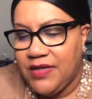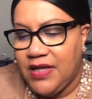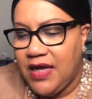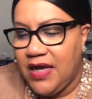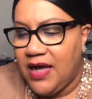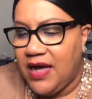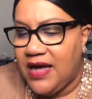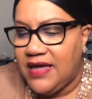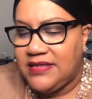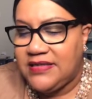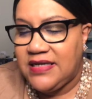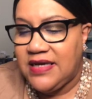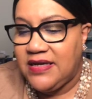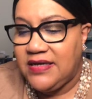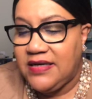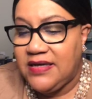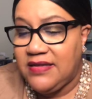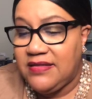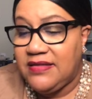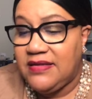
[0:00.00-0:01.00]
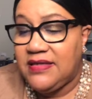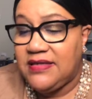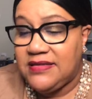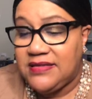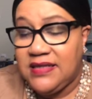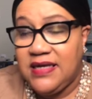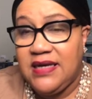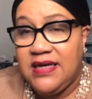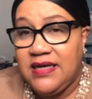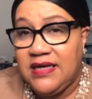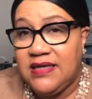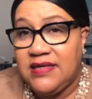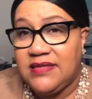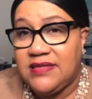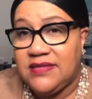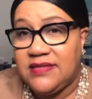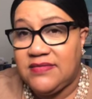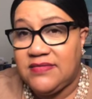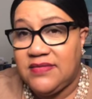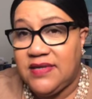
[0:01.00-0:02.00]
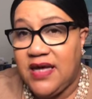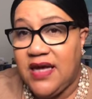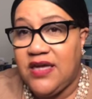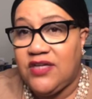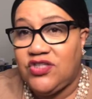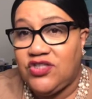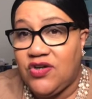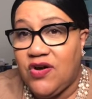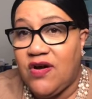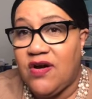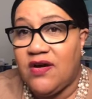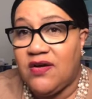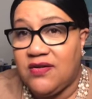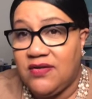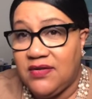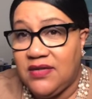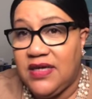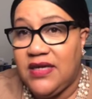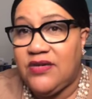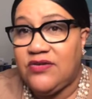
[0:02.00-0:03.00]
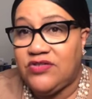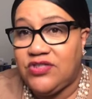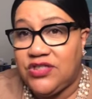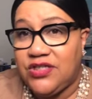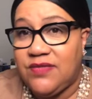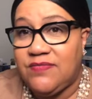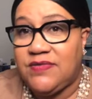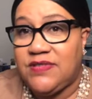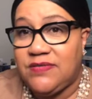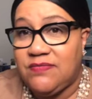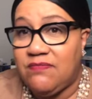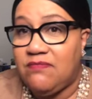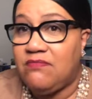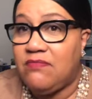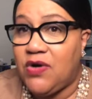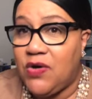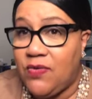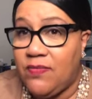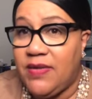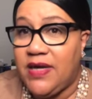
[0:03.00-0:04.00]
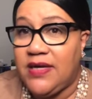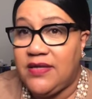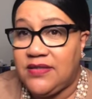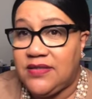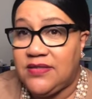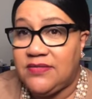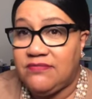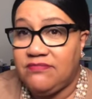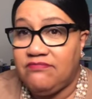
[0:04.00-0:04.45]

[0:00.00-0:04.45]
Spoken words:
I tell you, this is HR leadership's moment.